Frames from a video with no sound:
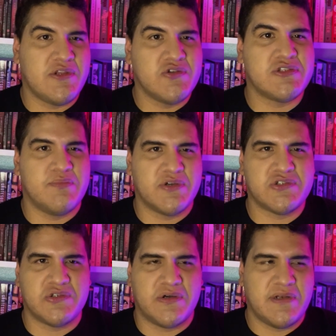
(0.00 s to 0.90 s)
used
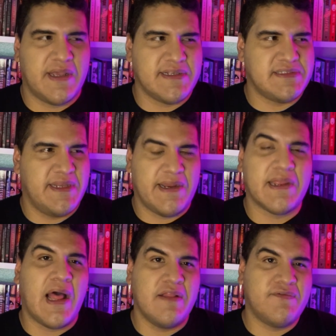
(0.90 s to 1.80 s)
bookstore, like I said, in
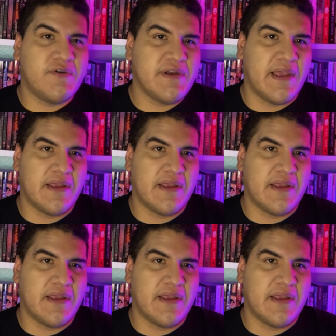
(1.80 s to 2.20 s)
California.